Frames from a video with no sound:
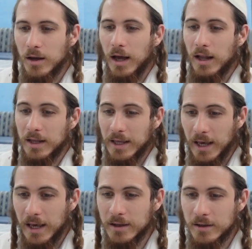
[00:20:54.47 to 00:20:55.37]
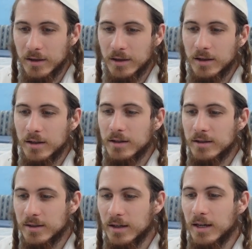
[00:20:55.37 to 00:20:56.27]
Al ken.
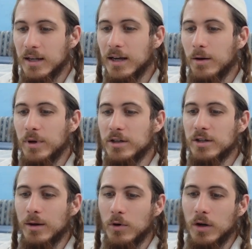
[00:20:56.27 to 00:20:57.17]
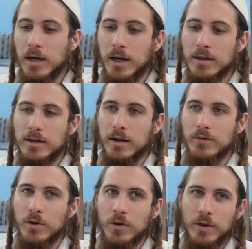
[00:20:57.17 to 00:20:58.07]

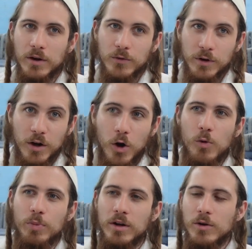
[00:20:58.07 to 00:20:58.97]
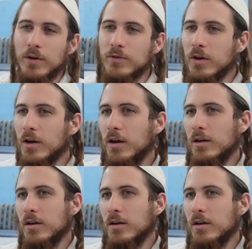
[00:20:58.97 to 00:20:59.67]
Therefore, in the opening, you have to